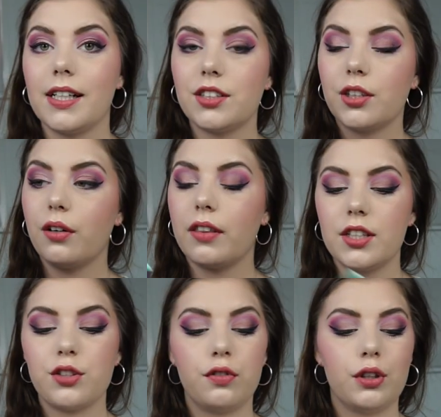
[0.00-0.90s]
I saw
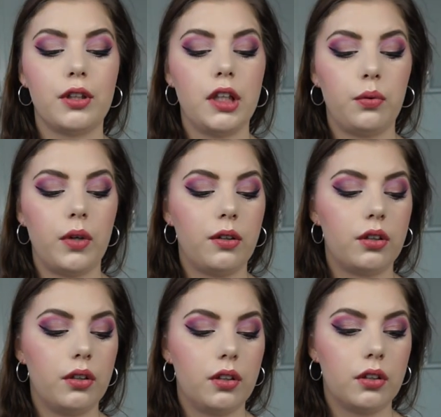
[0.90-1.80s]
this floating around
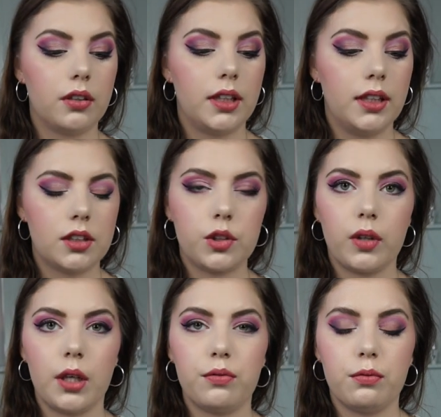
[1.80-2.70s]
on
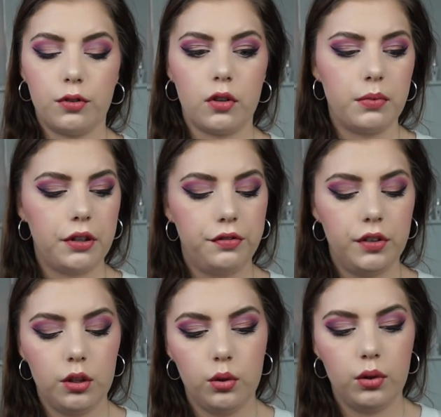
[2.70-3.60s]
Instagram from a
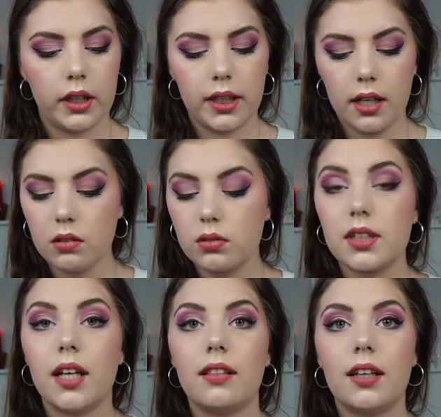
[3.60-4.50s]
few accounts,
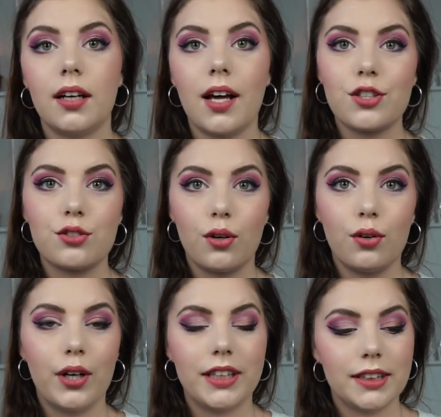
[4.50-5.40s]
and then I
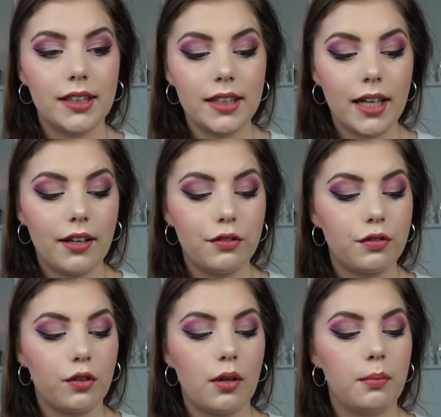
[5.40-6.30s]
saw Angelica
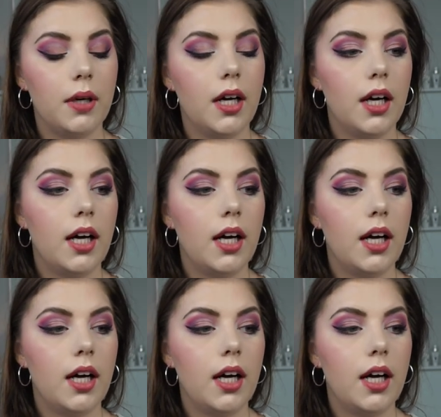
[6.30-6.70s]
from